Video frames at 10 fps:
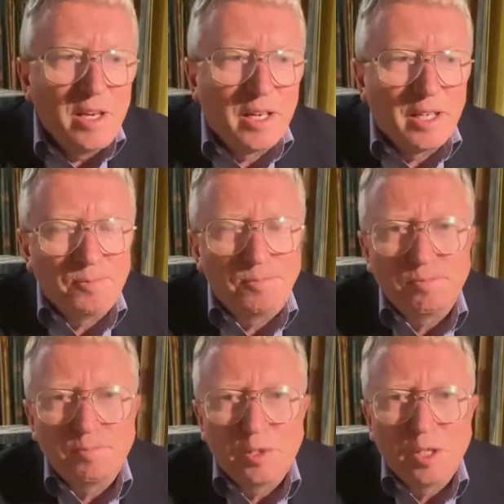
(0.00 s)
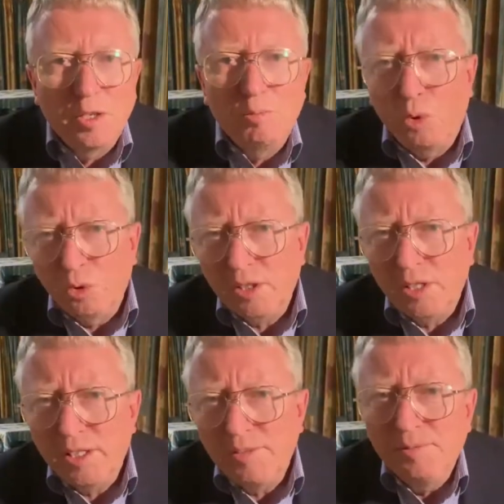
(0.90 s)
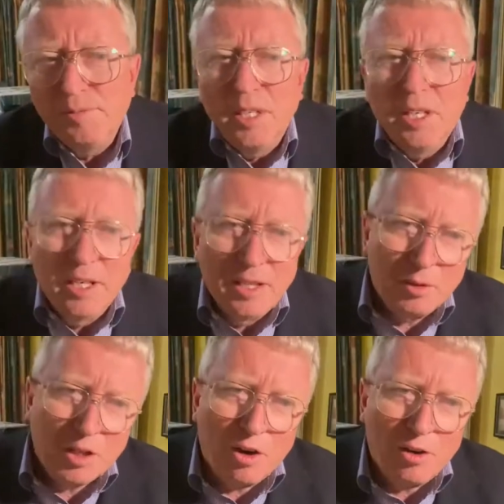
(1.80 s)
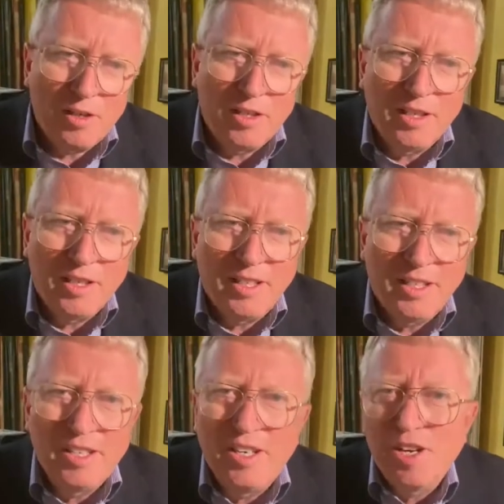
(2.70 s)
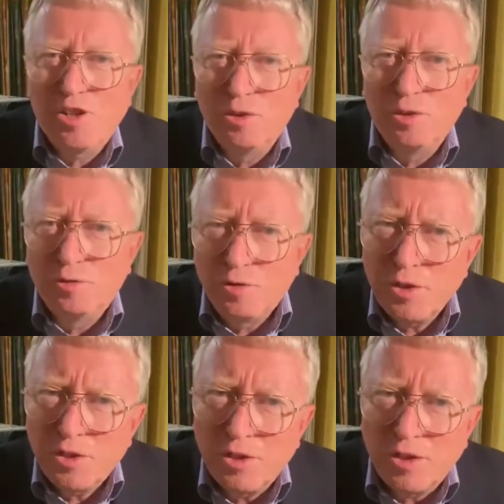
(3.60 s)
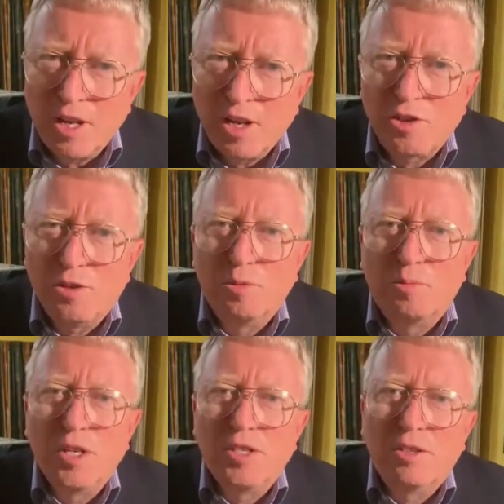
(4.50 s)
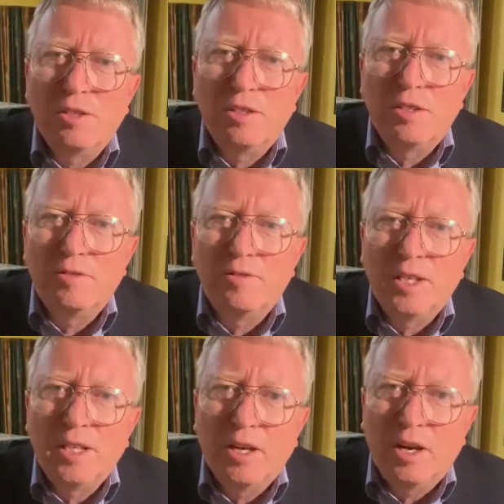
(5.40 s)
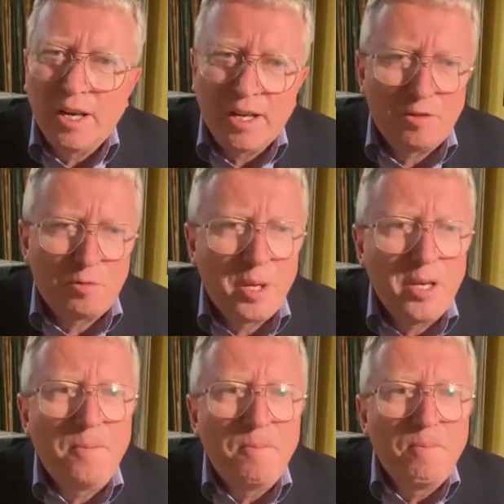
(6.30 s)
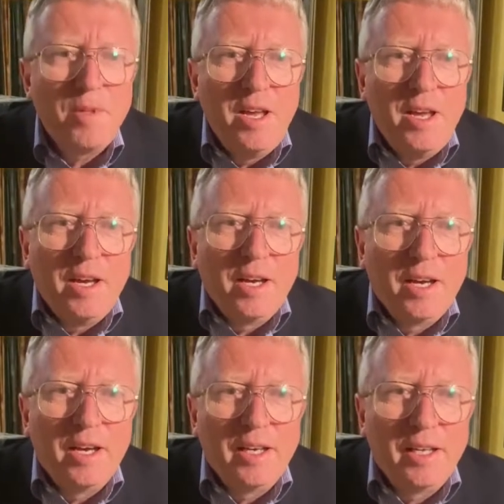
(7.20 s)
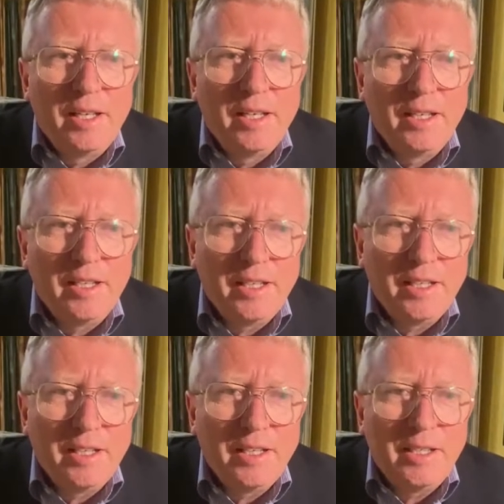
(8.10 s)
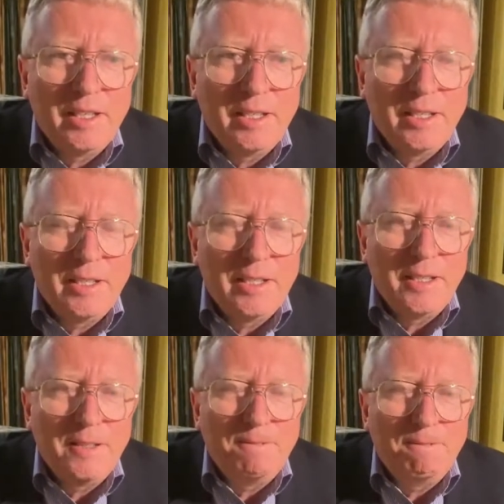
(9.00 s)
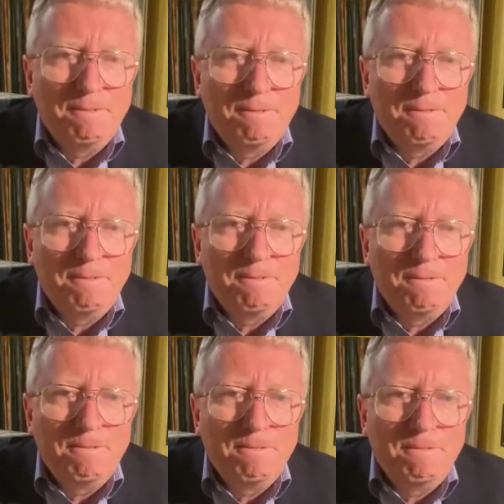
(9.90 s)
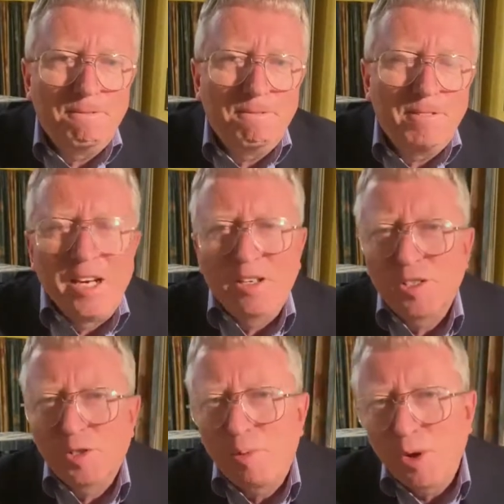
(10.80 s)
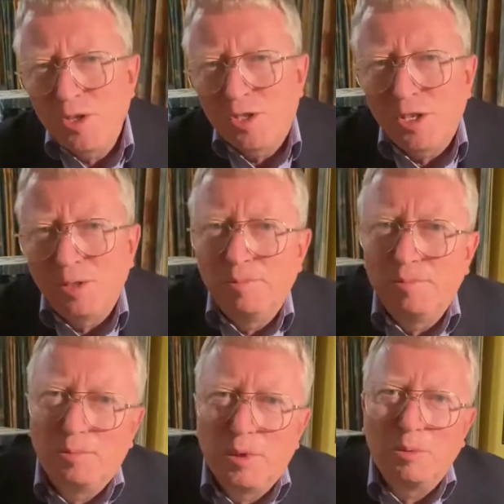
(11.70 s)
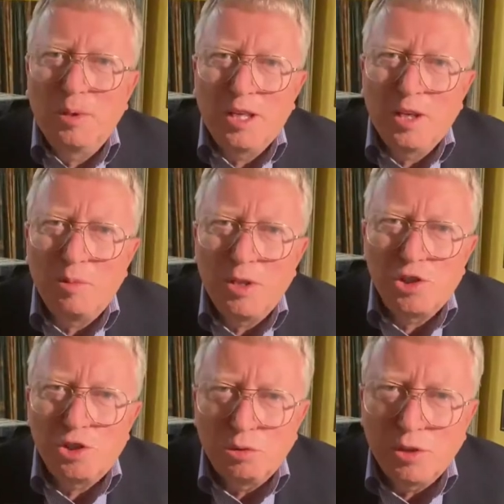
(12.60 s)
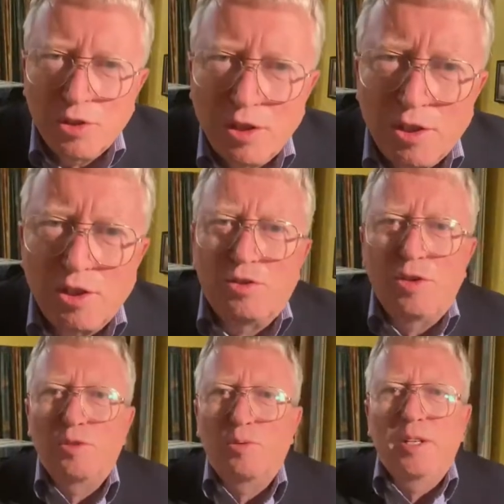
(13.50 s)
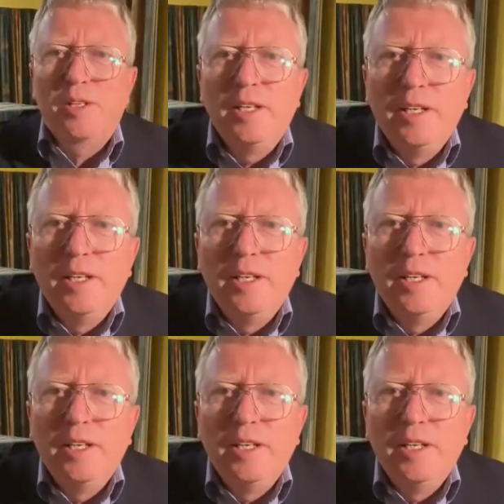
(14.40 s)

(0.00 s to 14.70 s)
So importantly, I am the current first international president of IAFP, and I suppose I'm probably going to be the shortest in history as well,